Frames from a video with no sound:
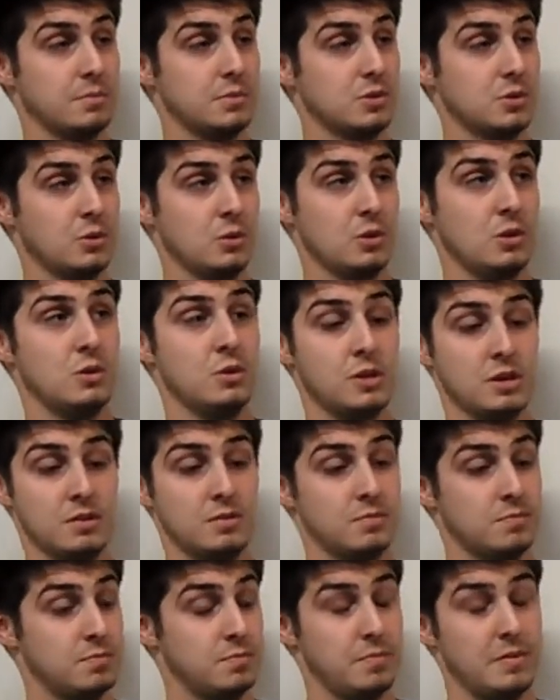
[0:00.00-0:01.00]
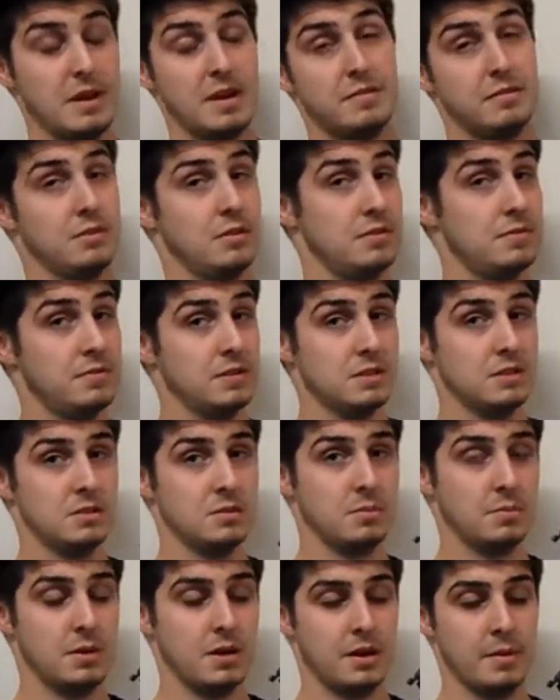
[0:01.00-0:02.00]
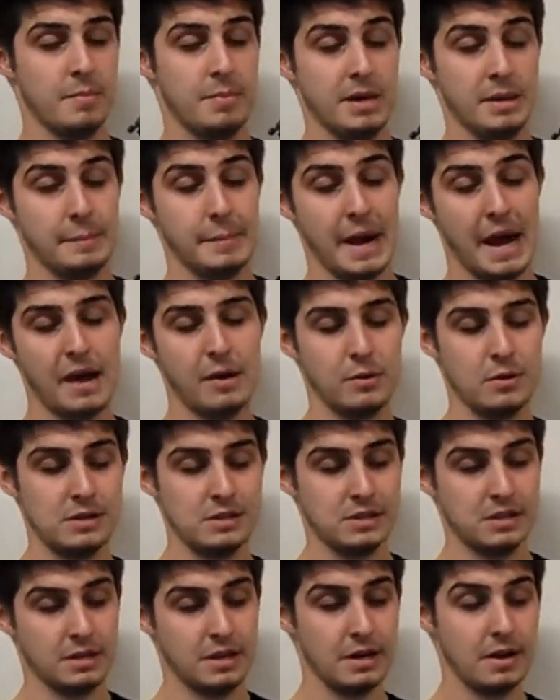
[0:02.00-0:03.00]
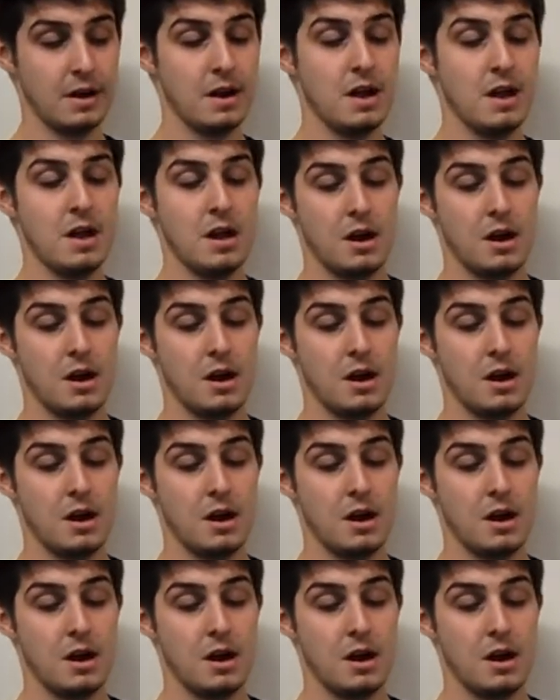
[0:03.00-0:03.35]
So you can definitely fit some big batteries in there.